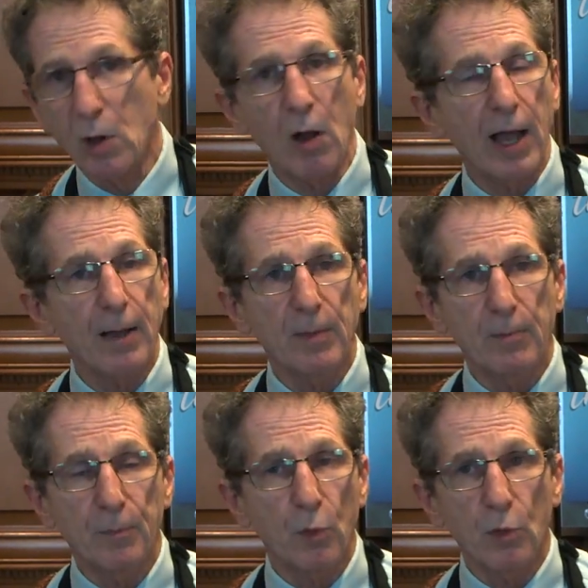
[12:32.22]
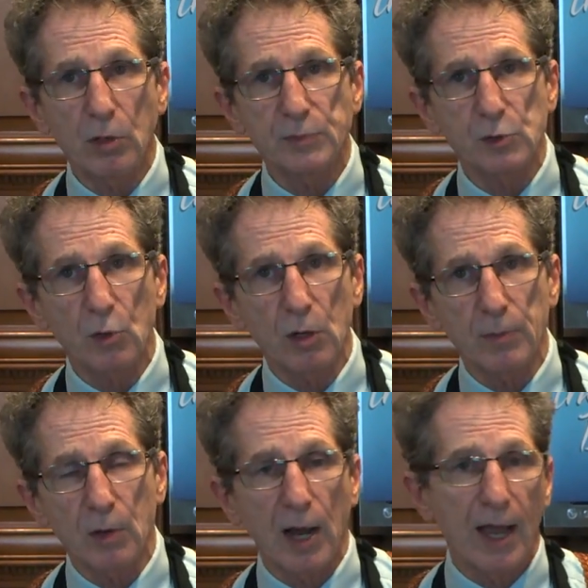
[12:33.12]
oh, I'm a poor
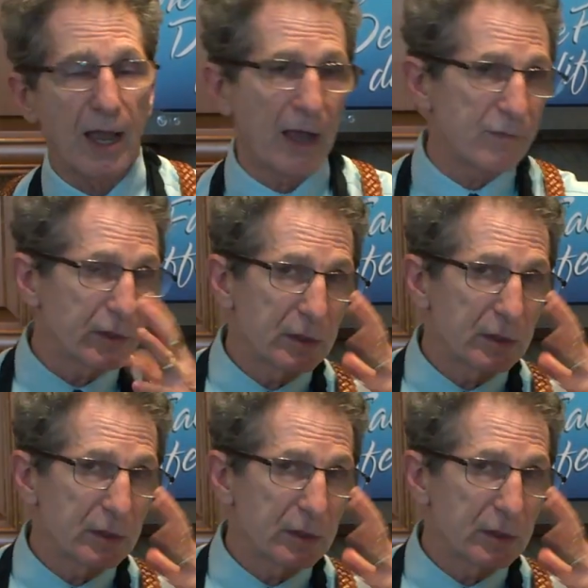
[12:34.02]
absorber. I have